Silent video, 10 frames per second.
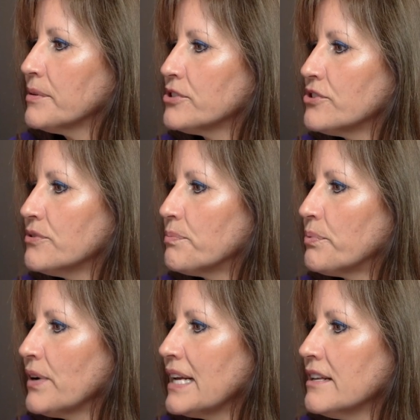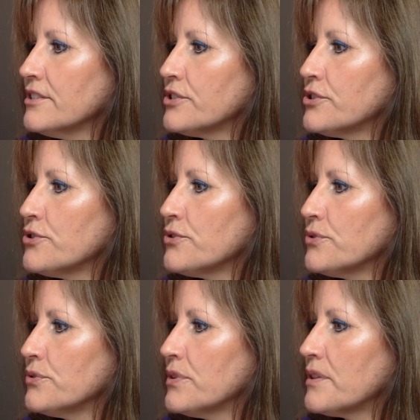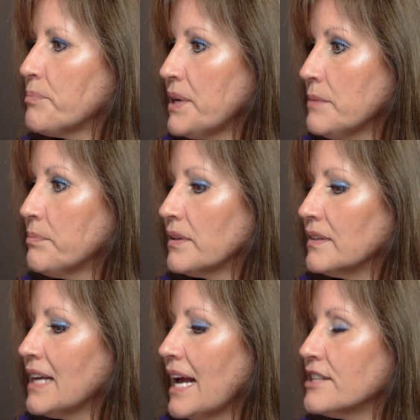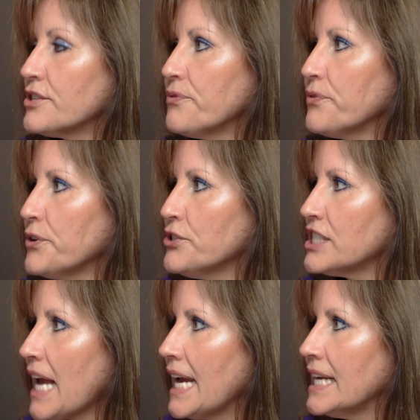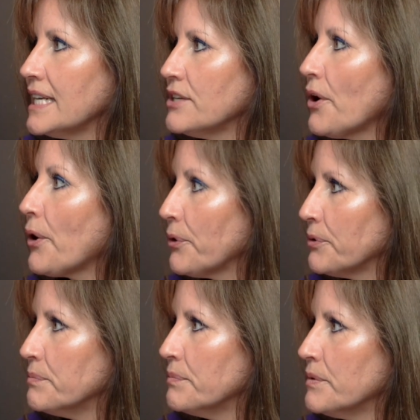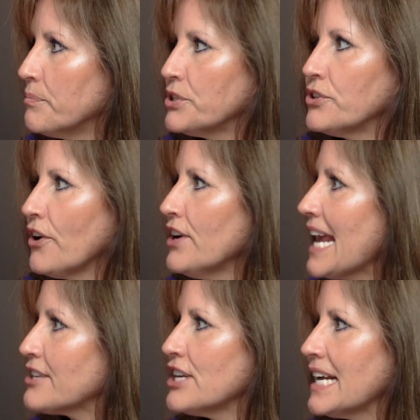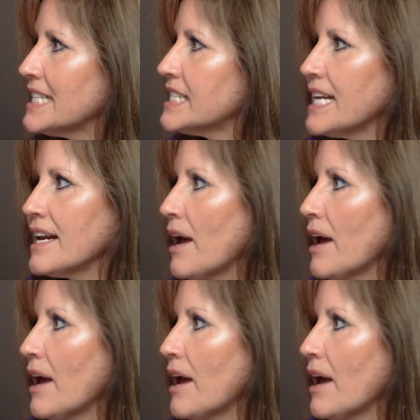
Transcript: to bring this to the people, and it's a first aid in home, but you don't actually understand how